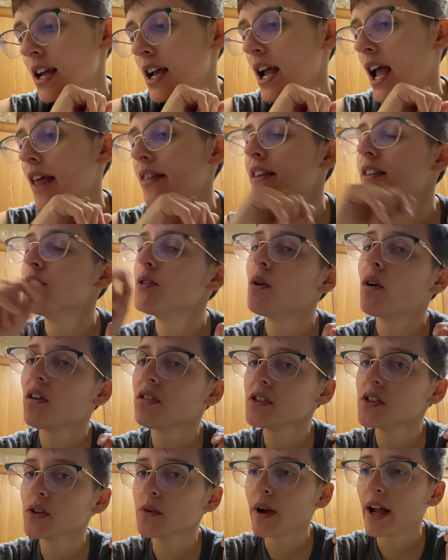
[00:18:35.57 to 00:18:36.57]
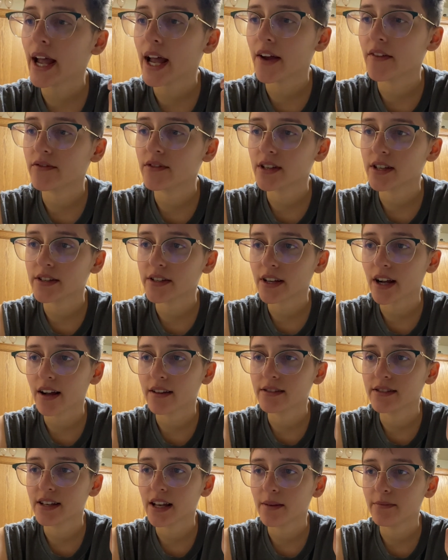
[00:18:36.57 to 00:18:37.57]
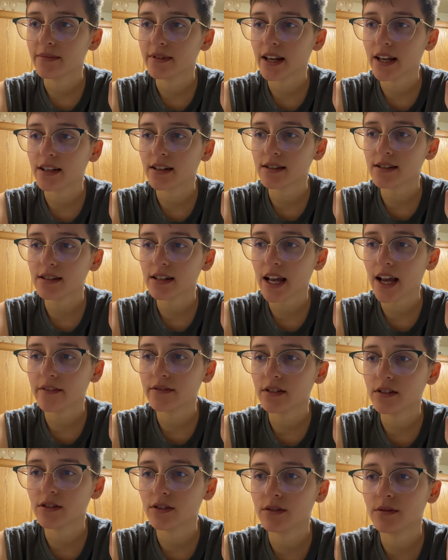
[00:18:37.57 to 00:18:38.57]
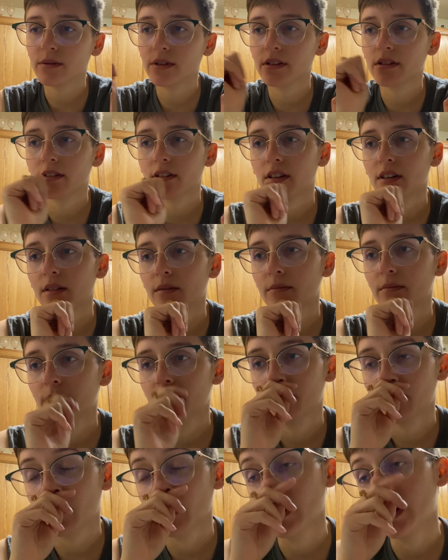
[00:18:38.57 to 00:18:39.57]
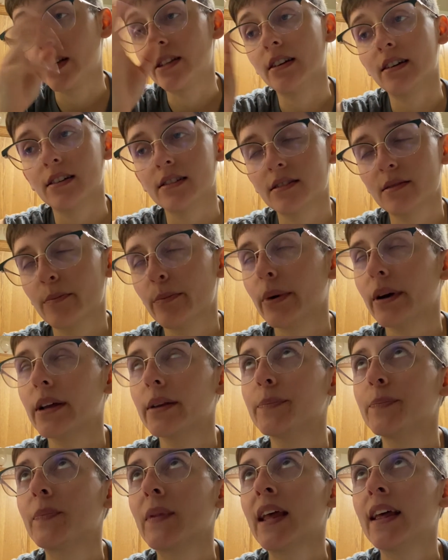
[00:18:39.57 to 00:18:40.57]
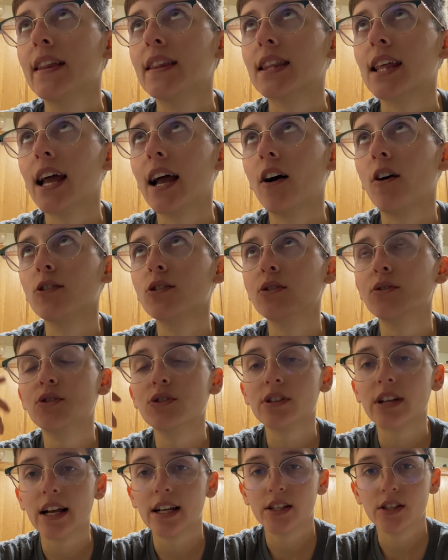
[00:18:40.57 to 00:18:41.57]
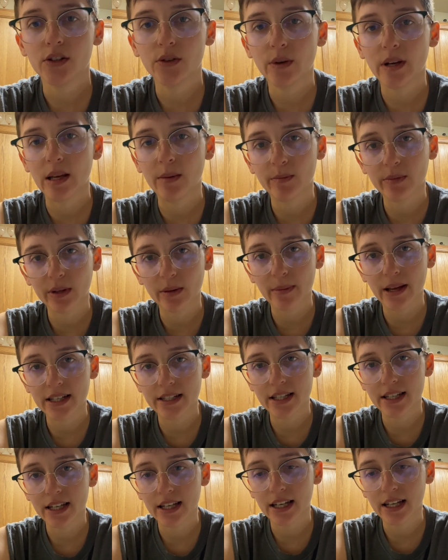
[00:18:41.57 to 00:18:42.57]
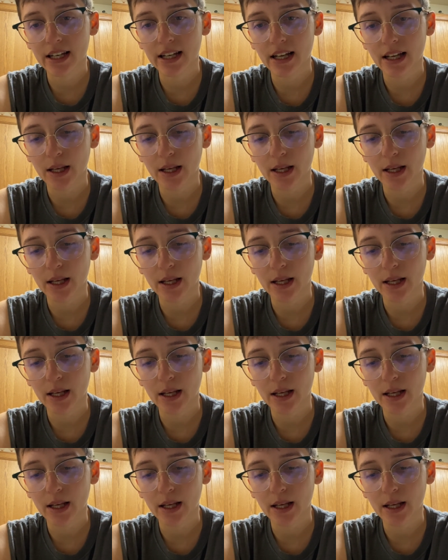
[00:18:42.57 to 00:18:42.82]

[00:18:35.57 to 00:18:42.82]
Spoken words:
And then you also have this concept that doesn't have to do with, well, it does, but that also just has to implementing